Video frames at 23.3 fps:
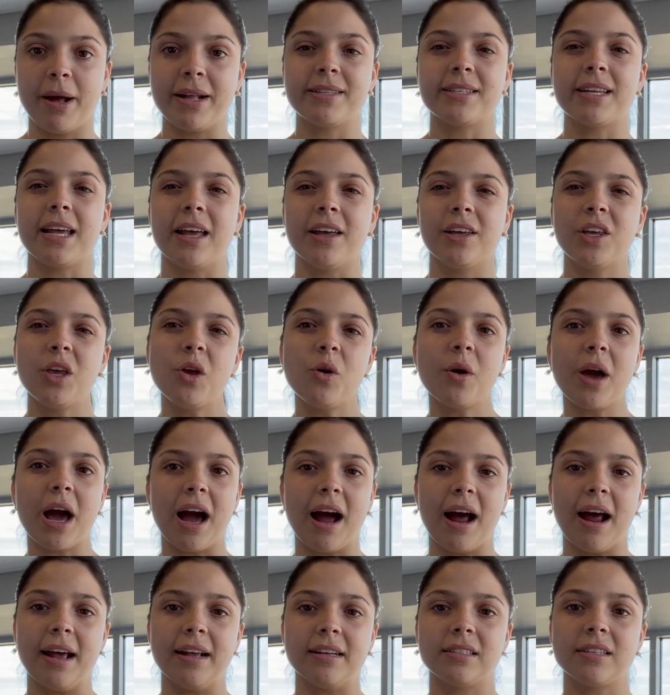telling you
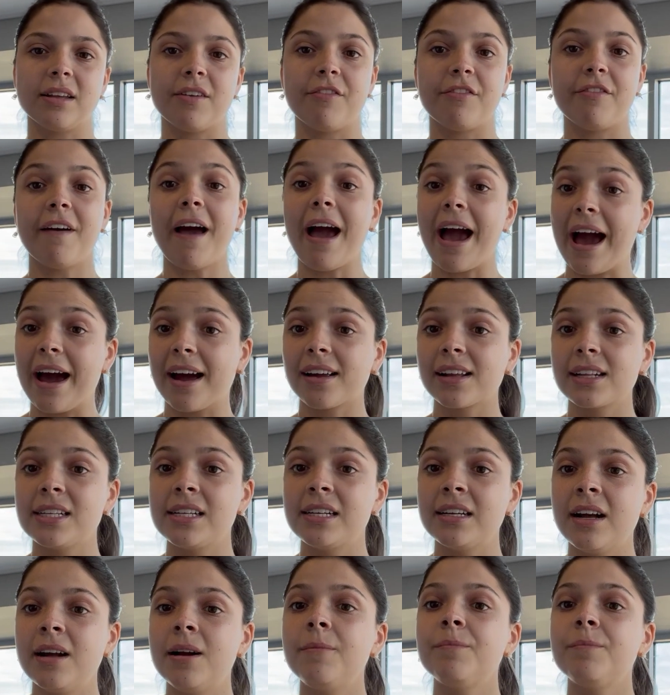guys a fact